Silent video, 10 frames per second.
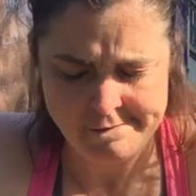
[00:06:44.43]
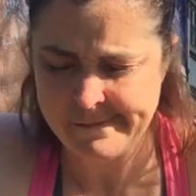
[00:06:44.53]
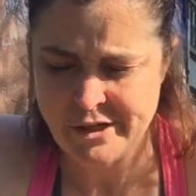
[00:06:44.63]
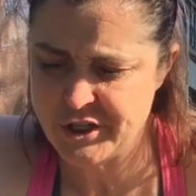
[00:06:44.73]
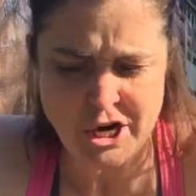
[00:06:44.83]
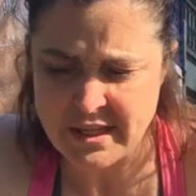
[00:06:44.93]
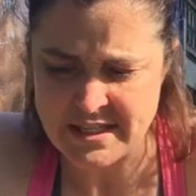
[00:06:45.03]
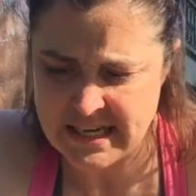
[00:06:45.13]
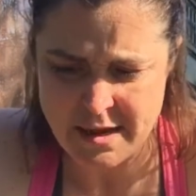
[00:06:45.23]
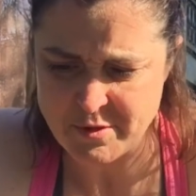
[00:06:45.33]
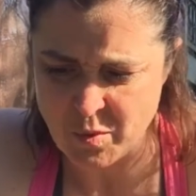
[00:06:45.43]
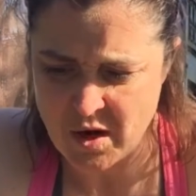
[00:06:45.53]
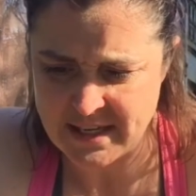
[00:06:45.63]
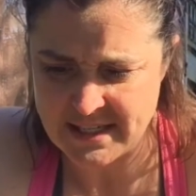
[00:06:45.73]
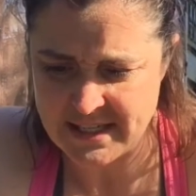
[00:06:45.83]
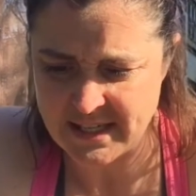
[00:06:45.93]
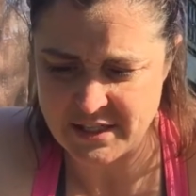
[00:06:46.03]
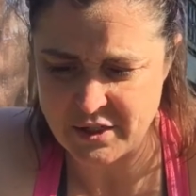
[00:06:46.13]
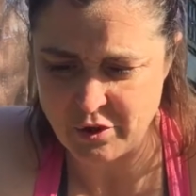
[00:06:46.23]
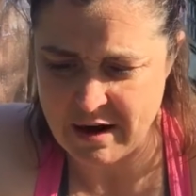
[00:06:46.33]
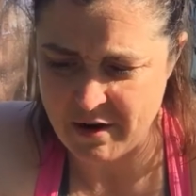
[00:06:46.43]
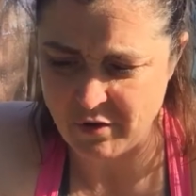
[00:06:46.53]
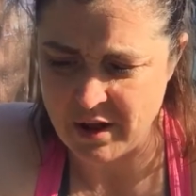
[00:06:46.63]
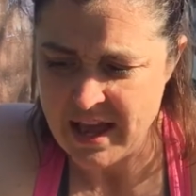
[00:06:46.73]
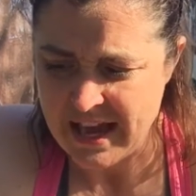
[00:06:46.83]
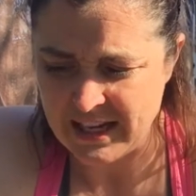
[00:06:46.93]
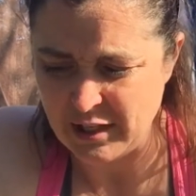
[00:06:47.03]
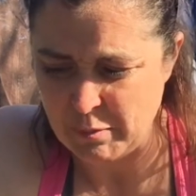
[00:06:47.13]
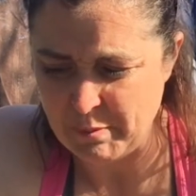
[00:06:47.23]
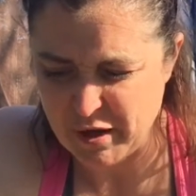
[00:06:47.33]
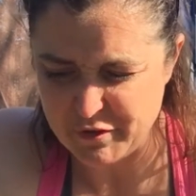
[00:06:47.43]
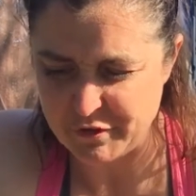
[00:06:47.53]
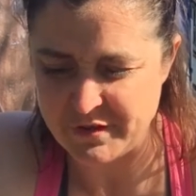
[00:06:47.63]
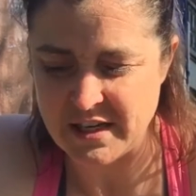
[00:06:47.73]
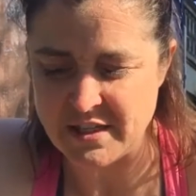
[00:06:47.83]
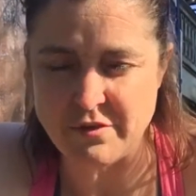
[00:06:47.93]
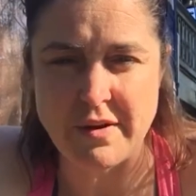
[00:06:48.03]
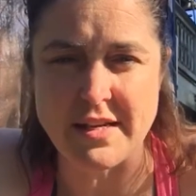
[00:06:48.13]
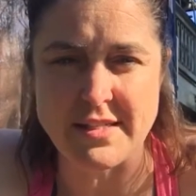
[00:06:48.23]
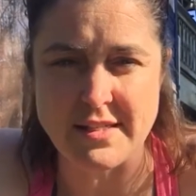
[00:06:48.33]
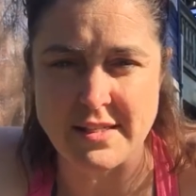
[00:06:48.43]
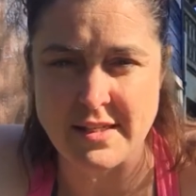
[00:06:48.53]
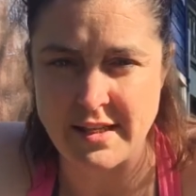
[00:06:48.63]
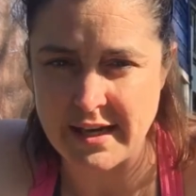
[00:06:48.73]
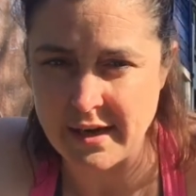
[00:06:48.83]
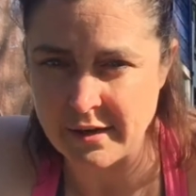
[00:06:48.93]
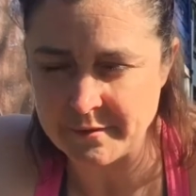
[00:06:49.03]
Charlie stabs her walking stick into the gravel, and a little puff of dust rises into the air.